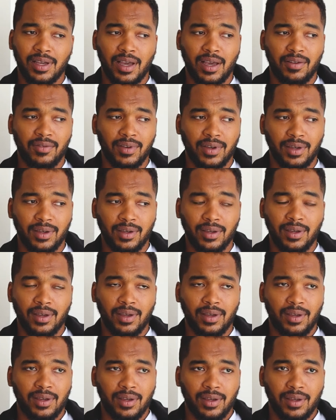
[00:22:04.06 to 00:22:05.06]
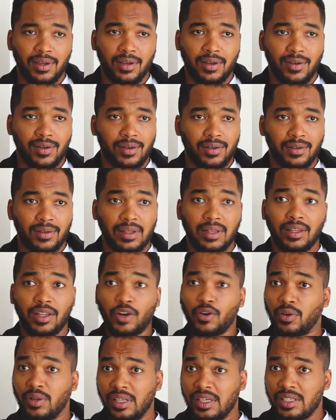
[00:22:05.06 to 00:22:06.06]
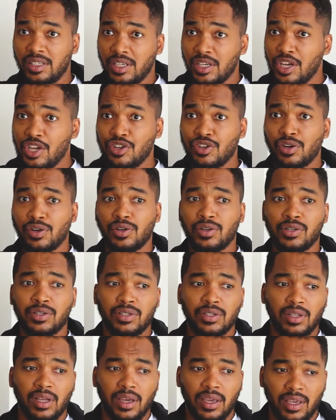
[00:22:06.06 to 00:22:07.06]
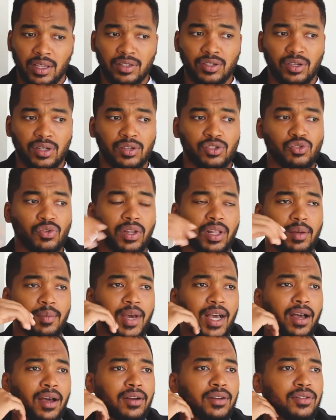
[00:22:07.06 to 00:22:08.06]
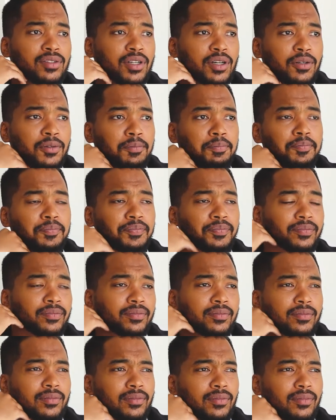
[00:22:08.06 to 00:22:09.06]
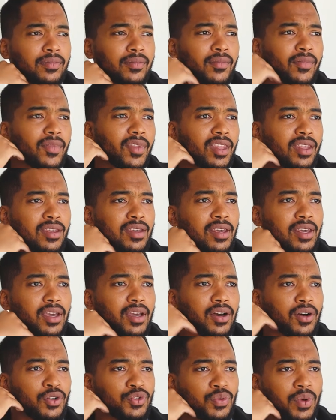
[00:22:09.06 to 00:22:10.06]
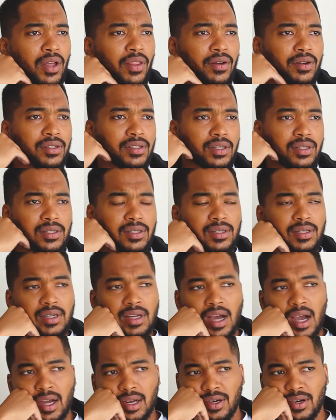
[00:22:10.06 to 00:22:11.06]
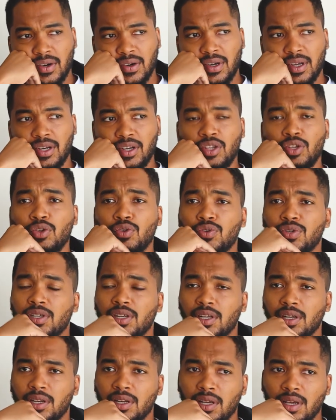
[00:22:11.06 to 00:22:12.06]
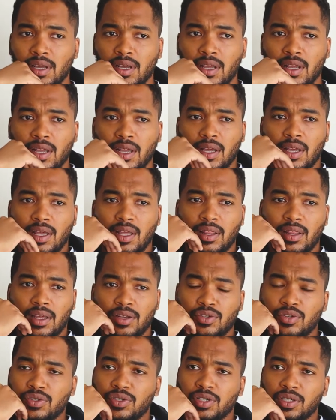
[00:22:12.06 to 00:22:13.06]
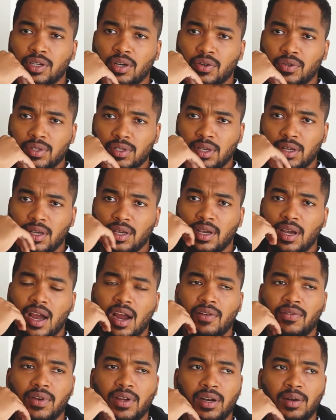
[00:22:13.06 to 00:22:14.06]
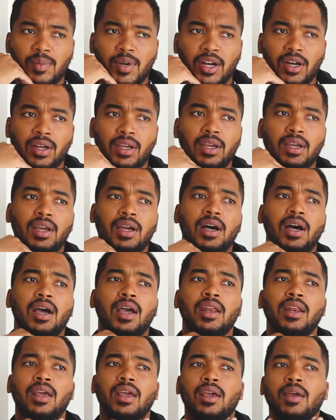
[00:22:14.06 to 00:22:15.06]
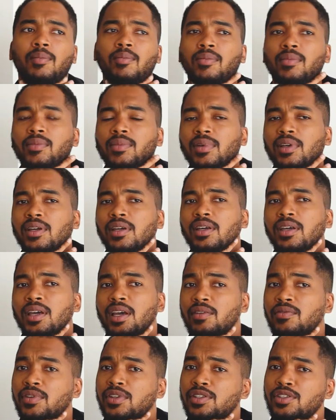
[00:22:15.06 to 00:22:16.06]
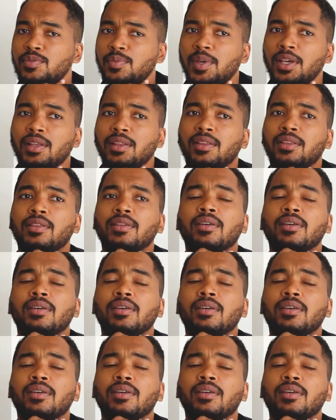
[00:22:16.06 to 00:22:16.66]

having literally seizures. Like, it's really bad. So he goes, well, there's this doctor in Houston that you should go see, African-American guy named Kevin Smith.